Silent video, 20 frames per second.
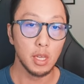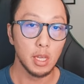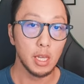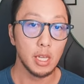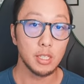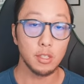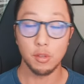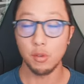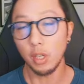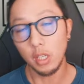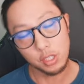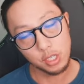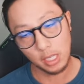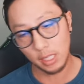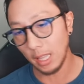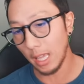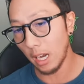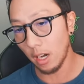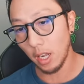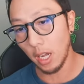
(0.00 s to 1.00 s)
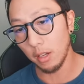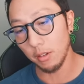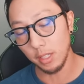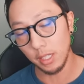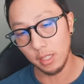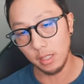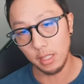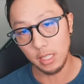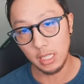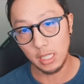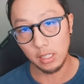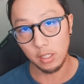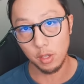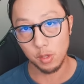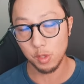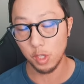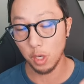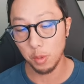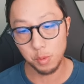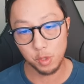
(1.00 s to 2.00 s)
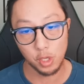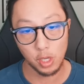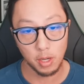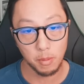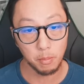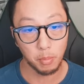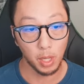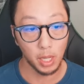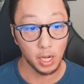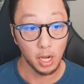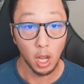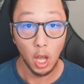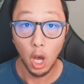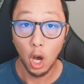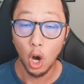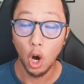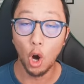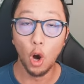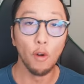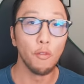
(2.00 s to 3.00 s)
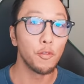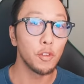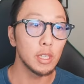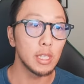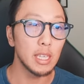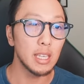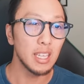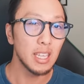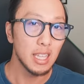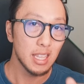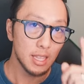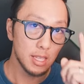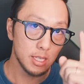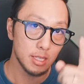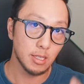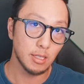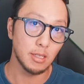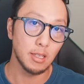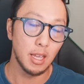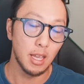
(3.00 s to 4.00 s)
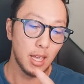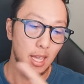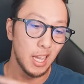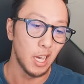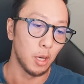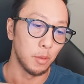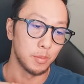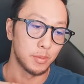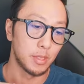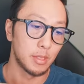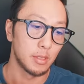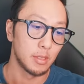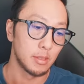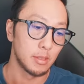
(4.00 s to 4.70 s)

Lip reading: So you can check that out in the description, but hopefully this helped.